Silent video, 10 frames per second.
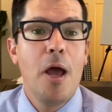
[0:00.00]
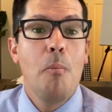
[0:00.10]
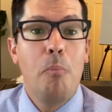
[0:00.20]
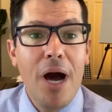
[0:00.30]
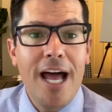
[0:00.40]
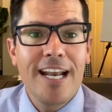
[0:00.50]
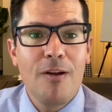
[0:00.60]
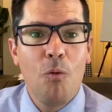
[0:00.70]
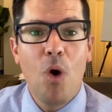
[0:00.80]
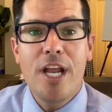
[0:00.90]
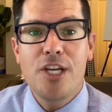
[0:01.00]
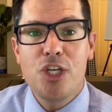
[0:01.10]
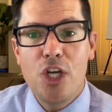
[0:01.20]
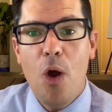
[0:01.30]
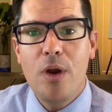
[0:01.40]
but what it
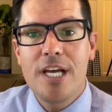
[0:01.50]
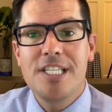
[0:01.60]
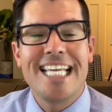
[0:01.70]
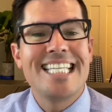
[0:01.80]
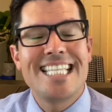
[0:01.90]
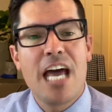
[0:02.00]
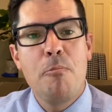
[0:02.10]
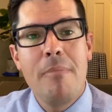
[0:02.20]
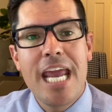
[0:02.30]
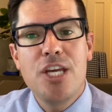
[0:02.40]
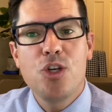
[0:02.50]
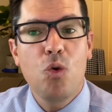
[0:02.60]
showed us is that major